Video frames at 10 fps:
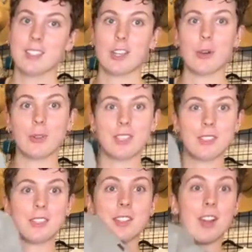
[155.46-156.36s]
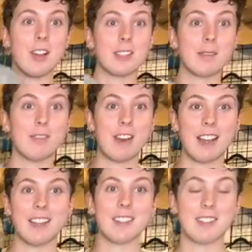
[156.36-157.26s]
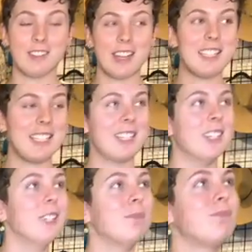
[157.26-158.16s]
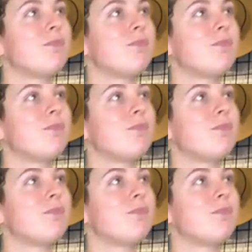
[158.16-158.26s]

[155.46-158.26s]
So this is an awesome find, a great deal.